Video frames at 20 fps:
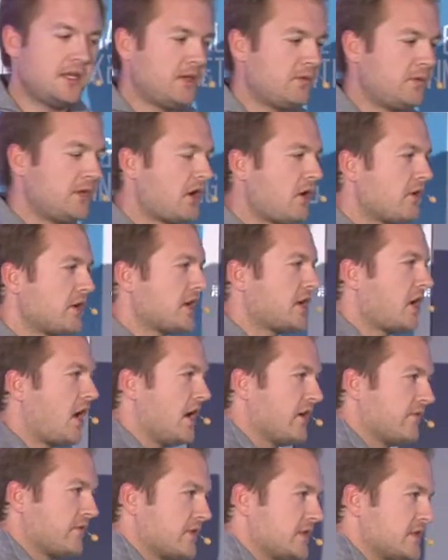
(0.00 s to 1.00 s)
we go to
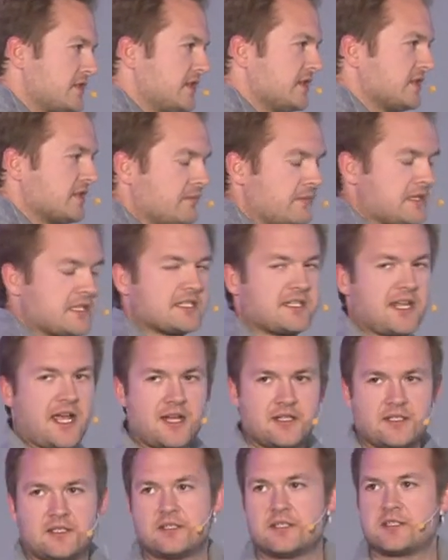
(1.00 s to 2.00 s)
conferences and we
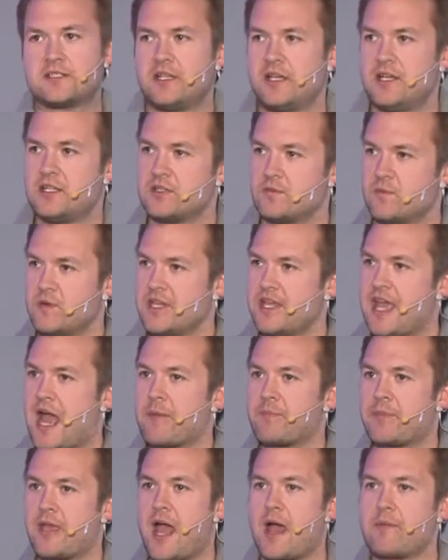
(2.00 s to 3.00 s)
stand on stage and we
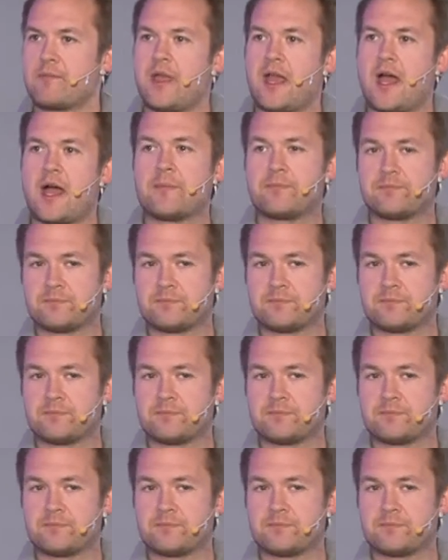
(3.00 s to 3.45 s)
yap, yap, yap.